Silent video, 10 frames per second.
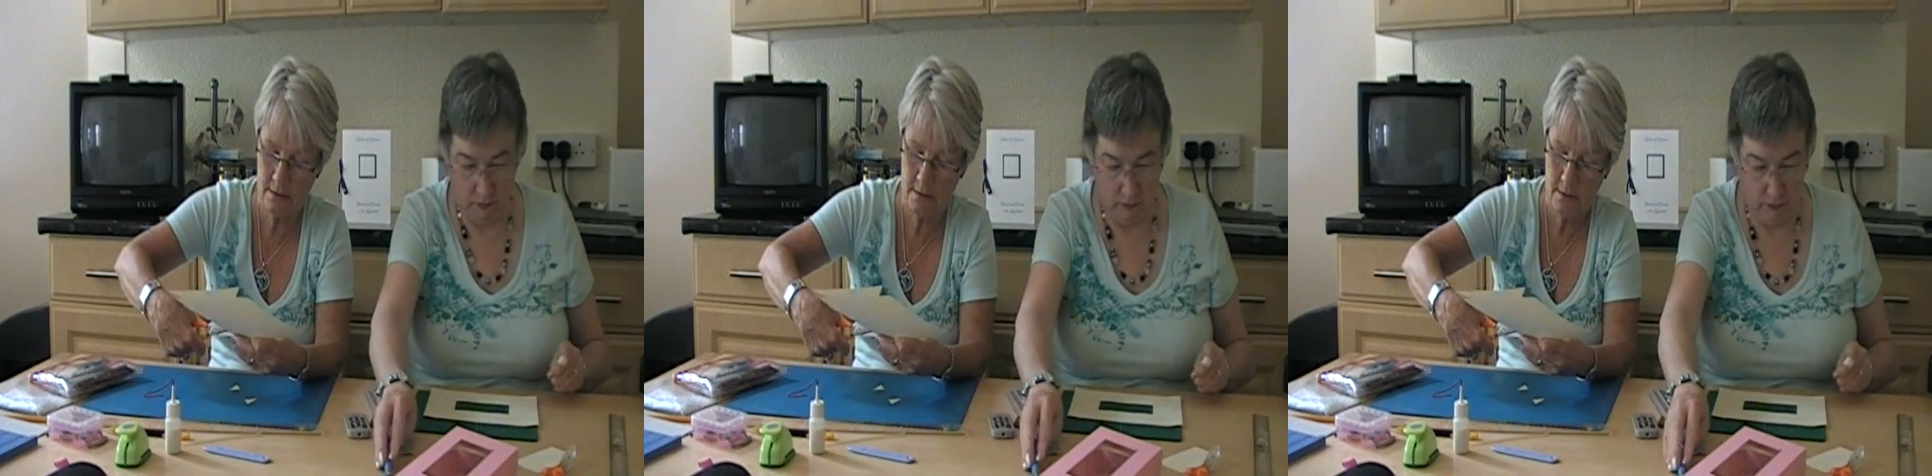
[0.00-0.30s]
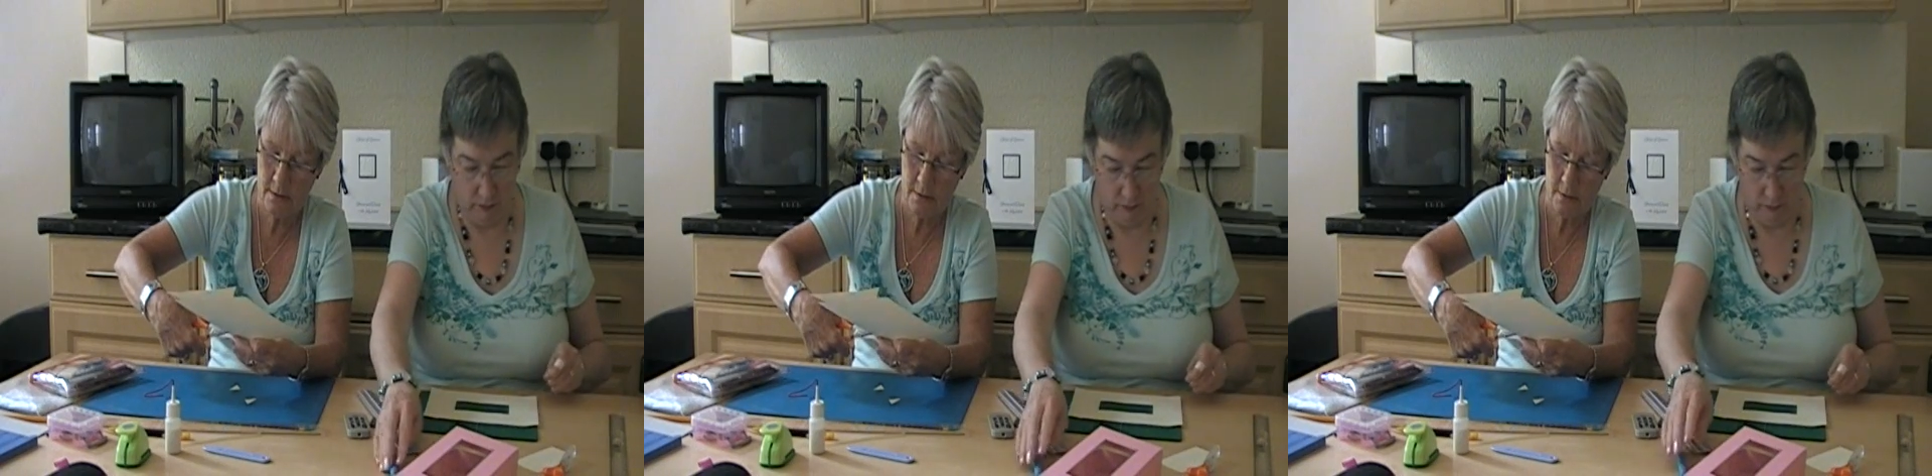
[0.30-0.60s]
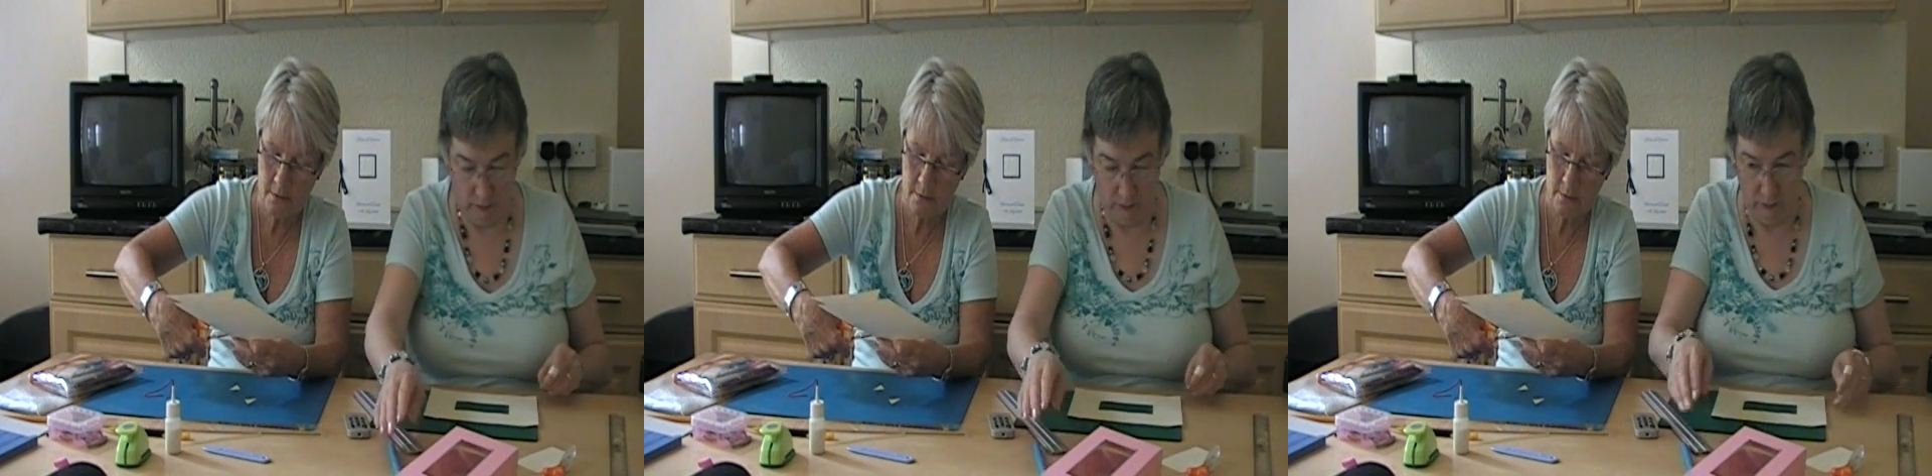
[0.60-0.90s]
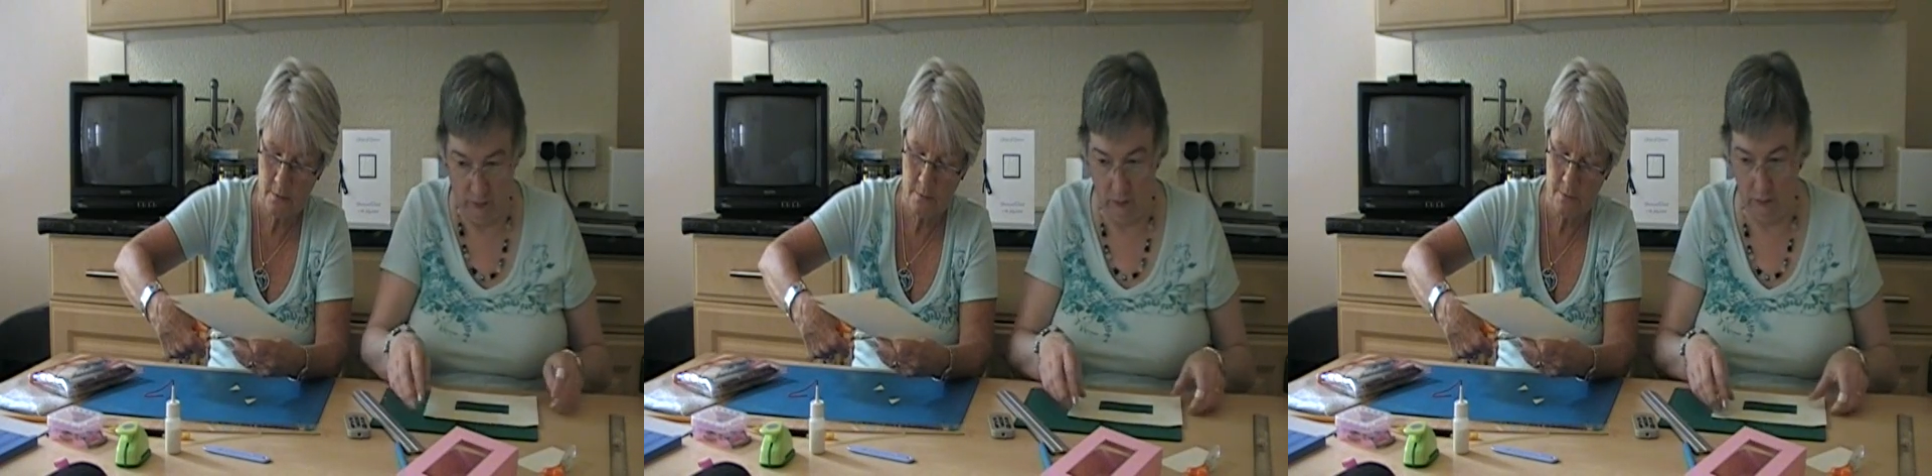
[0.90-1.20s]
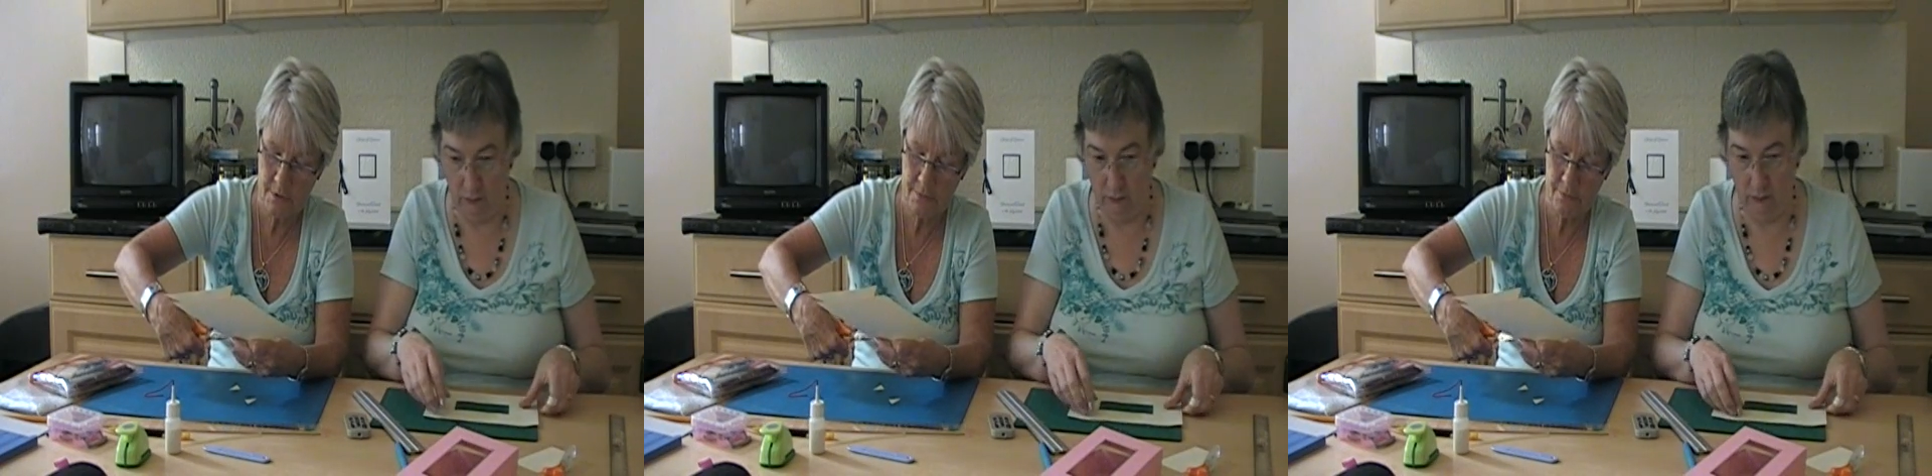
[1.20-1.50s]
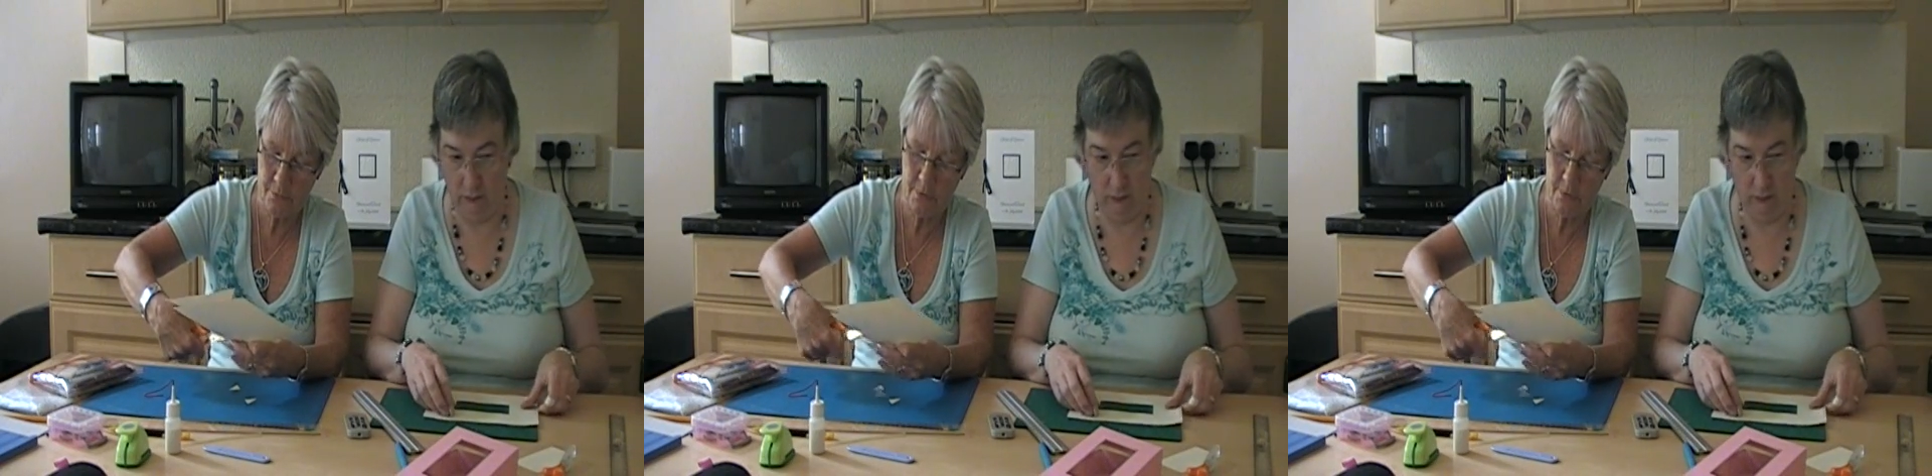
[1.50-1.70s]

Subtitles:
but even